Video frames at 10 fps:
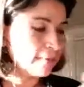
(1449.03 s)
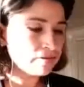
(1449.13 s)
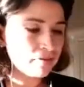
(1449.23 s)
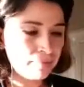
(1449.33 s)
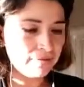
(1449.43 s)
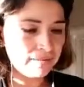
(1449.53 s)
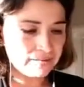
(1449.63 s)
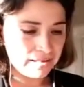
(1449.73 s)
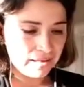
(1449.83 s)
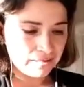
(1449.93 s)
Some others
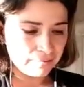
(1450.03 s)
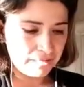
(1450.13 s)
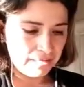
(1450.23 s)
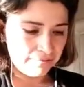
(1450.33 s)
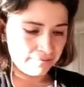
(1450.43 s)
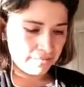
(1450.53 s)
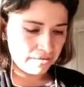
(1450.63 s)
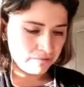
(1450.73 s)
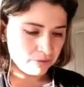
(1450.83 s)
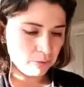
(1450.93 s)
ask me if there
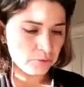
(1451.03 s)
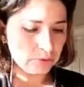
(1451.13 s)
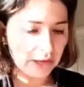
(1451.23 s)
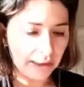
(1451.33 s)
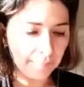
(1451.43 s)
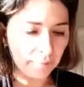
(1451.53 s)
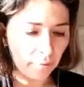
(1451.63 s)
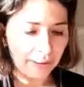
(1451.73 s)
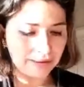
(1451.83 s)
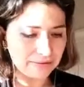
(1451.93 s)
is good to have
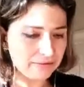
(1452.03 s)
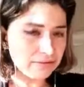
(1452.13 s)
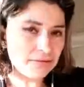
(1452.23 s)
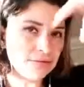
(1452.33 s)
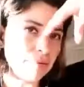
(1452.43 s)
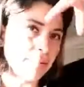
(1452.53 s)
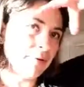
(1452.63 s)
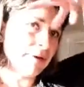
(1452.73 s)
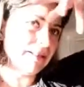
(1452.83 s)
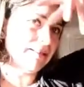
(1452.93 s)
mobiles, the
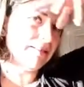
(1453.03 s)
mobile,